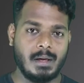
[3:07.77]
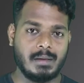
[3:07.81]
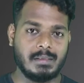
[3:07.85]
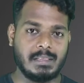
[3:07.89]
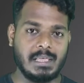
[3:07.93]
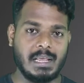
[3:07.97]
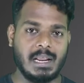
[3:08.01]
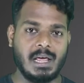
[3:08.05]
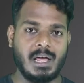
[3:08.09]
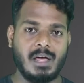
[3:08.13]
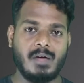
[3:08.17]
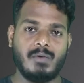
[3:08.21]

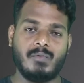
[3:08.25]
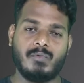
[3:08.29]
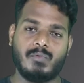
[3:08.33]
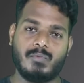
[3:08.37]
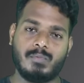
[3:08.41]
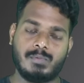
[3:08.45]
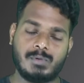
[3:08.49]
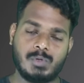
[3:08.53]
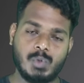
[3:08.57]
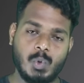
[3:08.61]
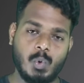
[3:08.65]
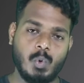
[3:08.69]
There are
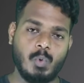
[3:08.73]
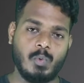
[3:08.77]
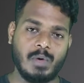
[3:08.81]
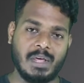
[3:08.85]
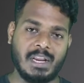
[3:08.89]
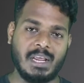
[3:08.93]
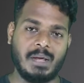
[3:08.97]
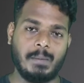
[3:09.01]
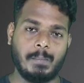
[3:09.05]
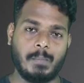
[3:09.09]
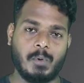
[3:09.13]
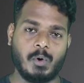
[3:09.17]
2
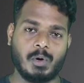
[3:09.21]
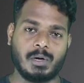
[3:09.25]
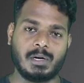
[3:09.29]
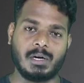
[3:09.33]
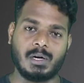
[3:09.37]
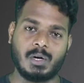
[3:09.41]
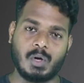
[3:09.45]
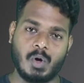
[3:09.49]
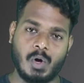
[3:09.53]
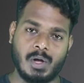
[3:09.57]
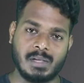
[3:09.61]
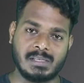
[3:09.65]
very
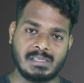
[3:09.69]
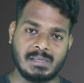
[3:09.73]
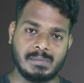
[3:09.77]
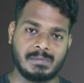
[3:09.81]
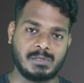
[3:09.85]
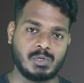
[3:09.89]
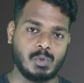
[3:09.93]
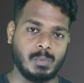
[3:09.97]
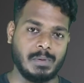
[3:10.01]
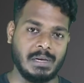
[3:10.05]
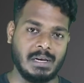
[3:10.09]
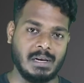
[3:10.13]
important
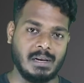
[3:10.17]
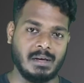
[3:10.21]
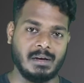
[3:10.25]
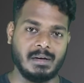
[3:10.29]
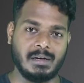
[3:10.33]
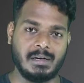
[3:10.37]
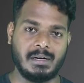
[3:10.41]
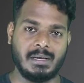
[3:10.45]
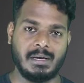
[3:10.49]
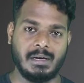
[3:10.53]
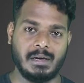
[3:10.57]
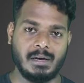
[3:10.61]
concepts to be
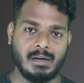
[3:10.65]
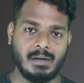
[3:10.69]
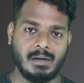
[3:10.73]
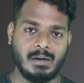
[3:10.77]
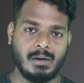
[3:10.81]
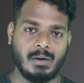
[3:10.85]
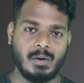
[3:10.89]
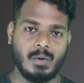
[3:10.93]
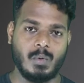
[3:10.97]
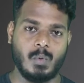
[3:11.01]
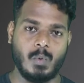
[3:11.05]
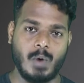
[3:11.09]
learned here.
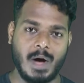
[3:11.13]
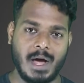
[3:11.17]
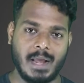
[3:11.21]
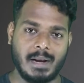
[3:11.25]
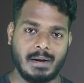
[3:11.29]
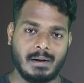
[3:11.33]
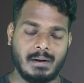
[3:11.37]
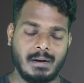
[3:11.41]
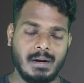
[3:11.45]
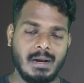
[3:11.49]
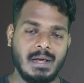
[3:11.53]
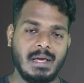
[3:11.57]

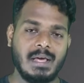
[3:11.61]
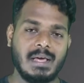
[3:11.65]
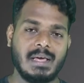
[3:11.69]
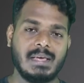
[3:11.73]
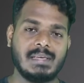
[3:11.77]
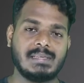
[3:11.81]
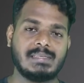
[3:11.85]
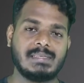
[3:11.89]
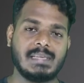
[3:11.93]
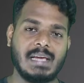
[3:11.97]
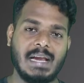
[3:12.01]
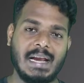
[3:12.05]
One
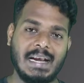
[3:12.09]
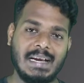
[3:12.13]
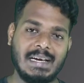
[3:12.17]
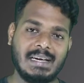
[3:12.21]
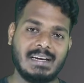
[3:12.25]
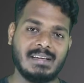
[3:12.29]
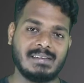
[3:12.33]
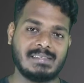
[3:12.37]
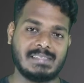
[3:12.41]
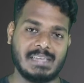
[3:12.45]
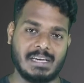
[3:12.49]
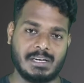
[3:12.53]
is
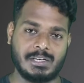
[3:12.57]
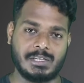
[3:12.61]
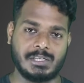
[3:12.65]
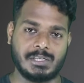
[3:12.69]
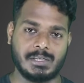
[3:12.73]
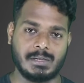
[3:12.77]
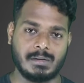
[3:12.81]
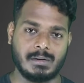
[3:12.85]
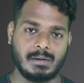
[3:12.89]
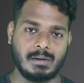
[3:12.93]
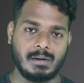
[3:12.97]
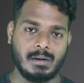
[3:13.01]

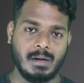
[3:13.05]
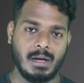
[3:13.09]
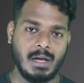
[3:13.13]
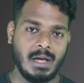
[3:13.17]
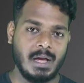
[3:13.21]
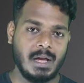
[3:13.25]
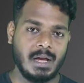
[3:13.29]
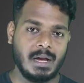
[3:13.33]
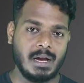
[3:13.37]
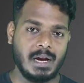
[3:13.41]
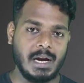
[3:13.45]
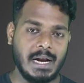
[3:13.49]
intersection.
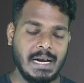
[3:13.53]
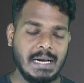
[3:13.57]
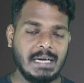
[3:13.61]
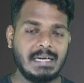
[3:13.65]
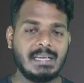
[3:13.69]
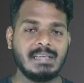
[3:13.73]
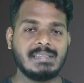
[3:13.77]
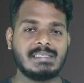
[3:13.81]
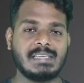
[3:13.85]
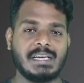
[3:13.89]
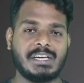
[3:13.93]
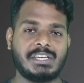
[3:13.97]

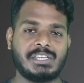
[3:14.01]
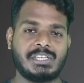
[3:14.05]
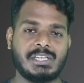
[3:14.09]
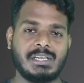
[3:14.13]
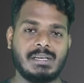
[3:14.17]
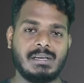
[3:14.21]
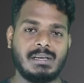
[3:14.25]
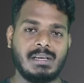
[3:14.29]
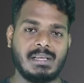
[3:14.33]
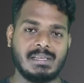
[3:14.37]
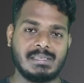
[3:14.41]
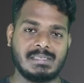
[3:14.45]

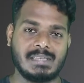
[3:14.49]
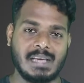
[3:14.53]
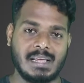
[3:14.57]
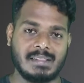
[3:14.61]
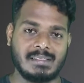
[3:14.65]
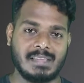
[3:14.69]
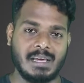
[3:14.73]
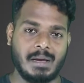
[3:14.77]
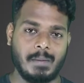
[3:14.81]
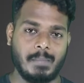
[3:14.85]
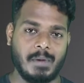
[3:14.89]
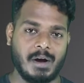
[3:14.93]
Intersection is
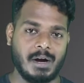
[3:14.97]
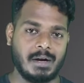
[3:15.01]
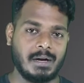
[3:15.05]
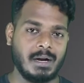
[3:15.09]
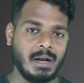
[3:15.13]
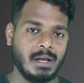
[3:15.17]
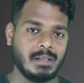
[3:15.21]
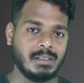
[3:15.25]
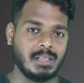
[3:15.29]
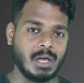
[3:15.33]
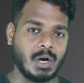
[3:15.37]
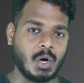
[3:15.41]
nothing
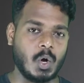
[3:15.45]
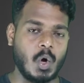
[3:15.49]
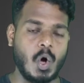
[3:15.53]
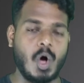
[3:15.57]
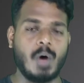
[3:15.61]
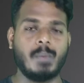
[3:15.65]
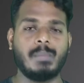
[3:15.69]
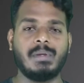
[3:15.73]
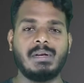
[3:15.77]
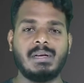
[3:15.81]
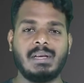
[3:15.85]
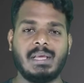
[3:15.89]
but the
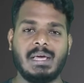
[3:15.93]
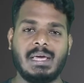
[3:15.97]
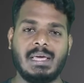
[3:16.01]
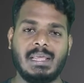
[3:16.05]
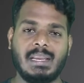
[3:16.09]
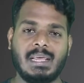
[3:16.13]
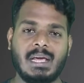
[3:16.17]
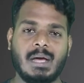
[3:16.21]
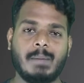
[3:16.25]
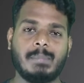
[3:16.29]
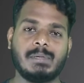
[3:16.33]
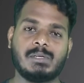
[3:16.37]
common
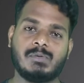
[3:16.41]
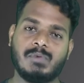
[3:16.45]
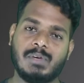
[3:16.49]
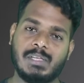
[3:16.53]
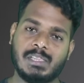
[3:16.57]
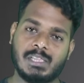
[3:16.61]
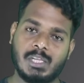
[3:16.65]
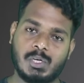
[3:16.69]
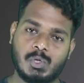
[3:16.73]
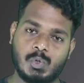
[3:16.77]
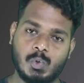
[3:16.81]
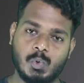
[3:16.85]
area
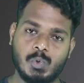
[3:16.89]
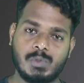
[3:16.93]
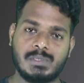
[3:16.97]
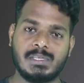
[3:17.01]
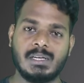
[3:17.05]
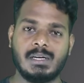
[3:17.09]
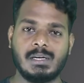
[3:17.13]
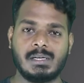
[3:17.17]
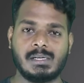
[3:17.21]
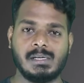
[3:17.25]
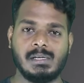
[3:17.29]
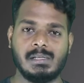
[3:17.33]
between the 2
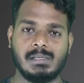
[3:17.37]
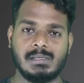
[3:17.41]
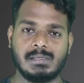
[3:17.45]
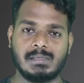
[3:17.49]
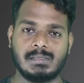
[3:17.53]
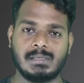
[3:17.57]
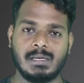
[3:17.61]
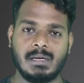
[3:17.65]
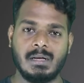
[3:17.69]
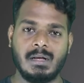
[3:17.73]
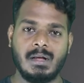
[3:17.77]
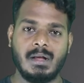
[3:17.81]

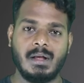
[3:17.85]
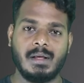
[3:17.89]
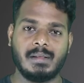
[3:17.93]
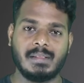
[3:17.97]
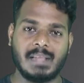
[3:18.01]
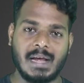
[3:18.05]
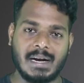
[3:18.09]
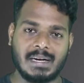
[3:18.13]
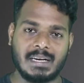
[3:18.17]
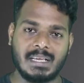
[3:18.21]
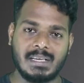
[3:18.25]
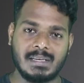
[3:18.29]
circles.
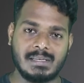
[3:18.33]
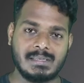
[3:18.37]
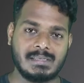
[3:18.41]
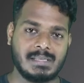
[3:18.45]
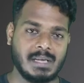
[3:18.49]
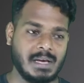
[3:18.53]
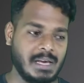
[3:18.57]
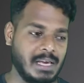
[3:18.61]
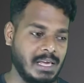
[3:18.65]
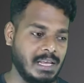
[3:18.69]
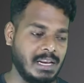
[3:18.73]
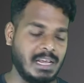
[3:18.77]
That is,
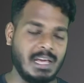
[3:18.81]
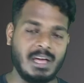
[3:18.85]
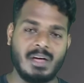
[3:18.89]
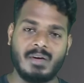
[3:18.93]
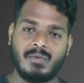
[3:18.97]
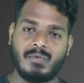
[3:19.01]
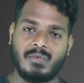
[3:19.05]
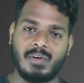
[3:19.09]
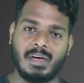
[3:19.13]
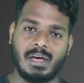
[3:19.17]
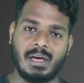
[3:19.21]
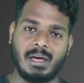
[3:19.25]
the area
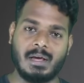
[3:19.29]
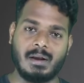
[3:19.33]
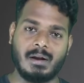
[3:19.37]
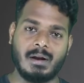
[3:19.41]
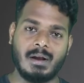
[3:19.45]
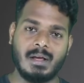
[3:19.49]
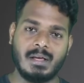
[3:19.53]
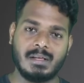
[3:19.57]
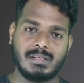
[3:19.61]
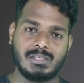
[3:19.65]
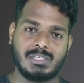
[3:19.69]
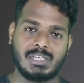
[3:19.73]
where
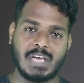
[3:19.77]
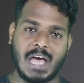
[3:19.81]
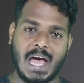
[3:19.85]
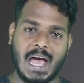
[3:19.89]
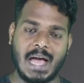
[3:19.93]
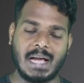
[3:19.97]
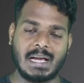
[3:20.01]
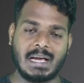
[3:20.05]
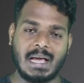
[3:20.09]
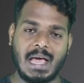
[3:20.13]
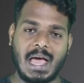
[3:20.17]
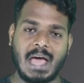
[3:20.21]

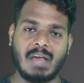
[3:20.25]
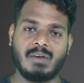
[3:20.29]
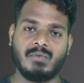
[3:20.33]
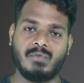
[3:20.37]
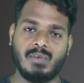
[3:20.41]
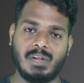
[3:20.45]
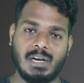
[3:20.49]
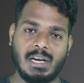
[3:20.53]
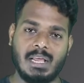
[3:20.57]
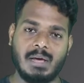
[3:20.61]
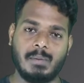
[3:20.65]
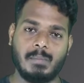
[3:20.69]
Jack and
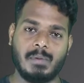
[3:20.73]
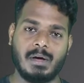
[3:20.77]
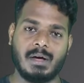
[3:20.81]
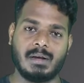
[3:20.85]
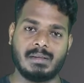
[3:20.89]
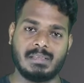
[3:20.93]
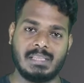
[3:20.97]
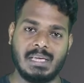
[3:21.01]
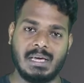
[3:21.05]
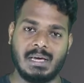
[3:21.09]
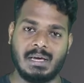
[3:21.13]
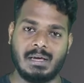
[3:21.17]
William
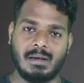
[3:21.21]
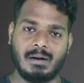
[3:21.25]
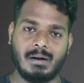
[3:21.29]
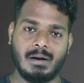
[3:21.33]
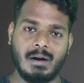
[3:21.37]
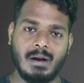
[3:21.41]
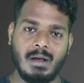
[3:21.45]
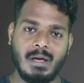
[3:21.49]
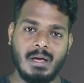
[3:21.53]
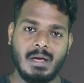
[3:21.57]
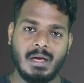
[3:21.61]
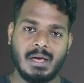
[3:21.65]
are there
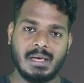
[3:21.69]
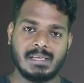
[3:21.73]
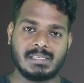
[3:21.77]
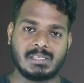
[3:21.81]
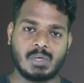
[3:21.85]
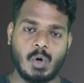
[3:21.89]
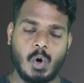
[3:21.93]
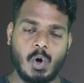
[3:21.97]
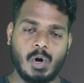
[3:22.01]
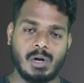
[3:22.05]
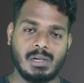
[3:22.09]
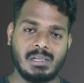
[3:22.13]
is
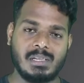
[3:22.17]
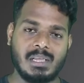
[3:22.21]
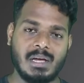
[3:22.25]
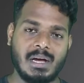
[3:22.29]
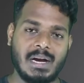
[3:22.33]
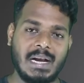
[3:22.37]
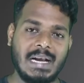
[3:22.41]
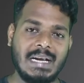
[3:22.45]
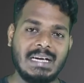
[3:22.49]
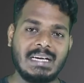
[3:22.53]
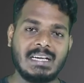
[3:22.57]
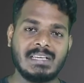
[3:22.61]
called the
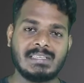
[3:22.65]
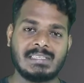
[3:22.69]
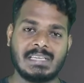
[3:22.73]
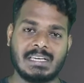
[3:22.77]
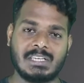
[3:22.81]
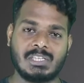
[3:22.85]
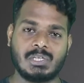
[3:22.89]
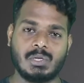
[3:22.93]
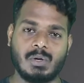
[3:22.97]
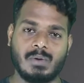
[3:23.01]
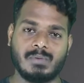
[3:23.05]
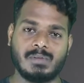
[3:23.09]

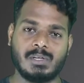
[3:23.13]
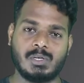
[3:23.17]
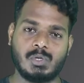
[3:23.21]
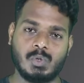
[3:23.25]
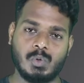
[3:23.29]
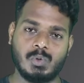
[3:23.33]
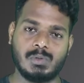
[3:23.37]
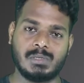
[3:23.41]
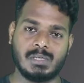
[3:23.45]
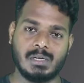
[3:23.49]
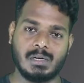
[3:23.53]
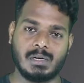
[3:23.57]
intersection of the
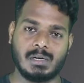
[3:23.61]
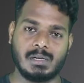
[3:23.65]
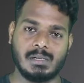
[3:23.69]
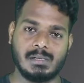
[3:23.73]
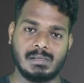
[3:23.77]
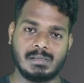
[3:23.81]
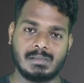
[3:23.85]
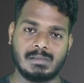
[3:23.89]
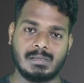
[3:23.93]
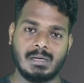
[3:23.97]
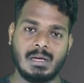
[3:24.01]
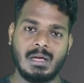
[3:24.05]
2
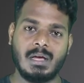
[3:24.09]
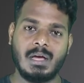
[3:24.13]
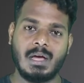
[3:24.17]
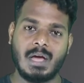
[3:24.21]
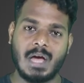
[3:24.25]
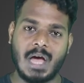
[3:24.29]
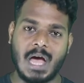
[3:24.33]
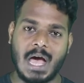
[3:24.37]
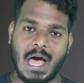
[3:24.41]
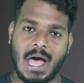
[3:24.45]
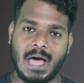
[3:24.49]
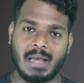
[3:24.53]
circles,
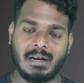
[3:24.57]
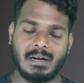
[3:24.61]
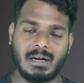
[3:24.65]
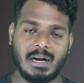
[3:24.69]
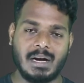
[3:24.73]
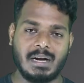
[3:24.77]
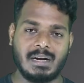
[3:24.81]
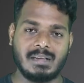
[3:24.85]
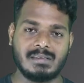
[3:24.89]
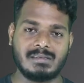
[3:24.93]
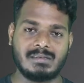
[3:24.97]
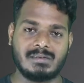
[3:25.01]
and
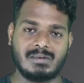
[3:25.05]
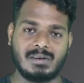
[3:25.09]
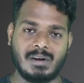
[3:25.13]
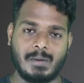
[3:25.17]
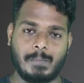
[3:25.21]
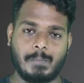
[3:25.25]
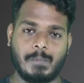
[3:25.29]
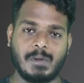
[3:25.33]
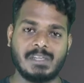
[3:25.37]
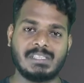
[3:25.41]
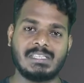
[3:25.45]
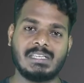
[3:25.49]
it is
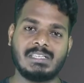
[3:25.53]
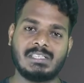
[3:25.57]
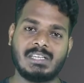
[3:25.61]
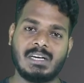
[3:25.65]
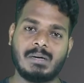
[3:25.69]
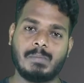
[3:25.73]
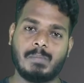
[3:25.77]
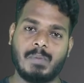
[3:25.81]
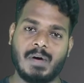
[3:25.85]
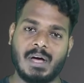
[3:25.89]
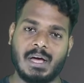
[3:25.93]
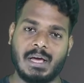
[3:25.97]

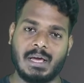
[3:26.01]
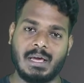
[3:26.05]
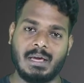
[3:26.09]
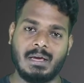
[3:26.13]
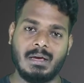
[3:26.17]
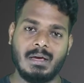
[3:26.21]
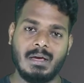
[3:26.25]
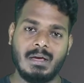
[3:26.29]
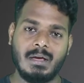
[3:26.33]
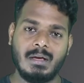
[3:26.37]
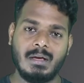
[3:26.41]
represented by